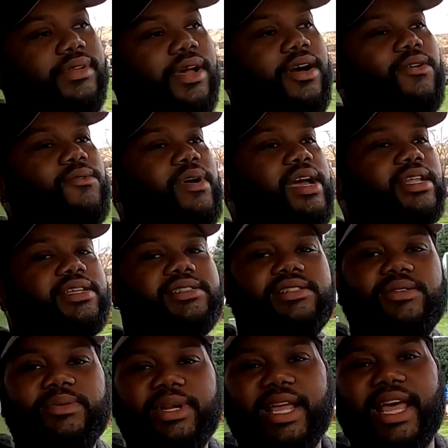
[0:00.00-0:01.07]
All right, let's
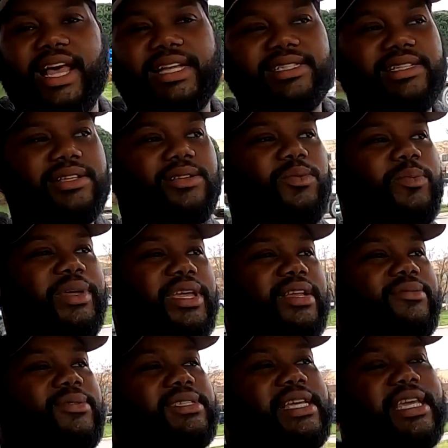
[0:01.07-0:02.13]
see what it has a little bit
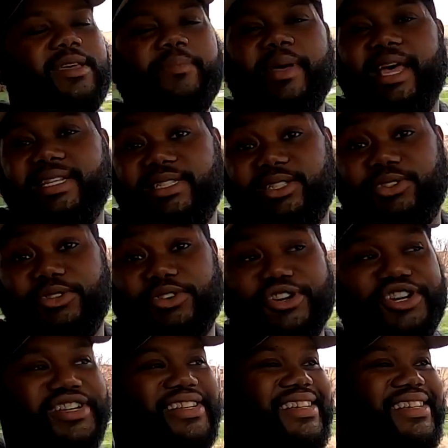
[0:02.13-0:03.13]
once I get past this truck.